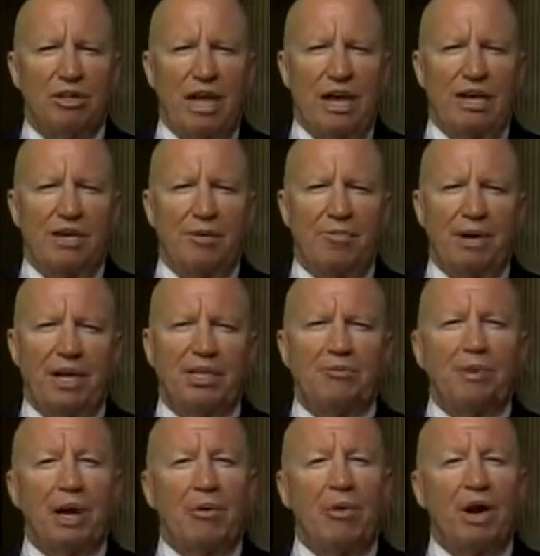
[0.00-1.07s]
that independence,
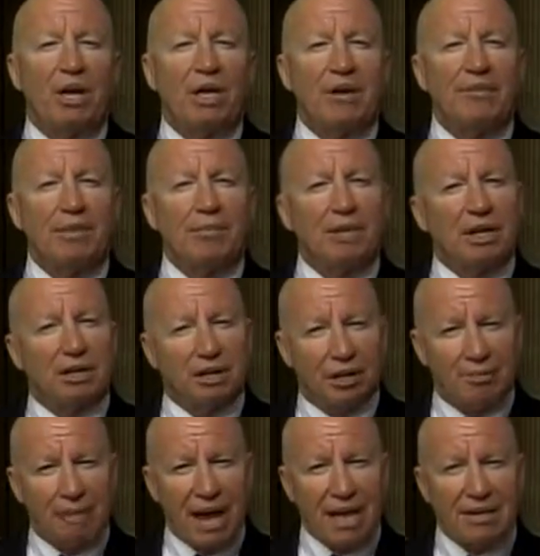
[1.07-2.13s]
but I want to give them a
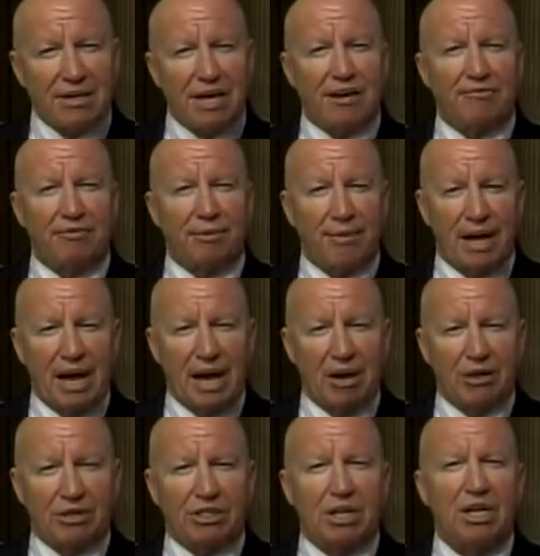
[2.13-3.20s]
clear mandate from
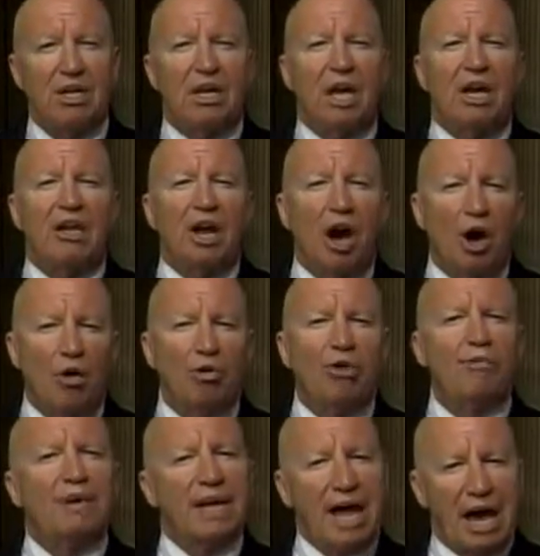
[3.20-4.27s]
Congress and hold
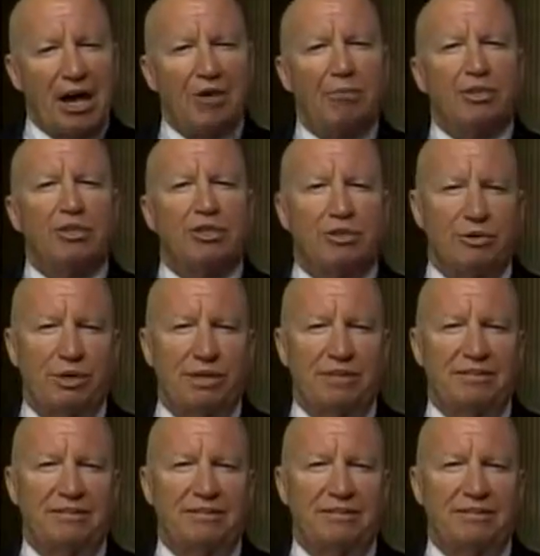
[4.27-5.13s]
them accountable to it.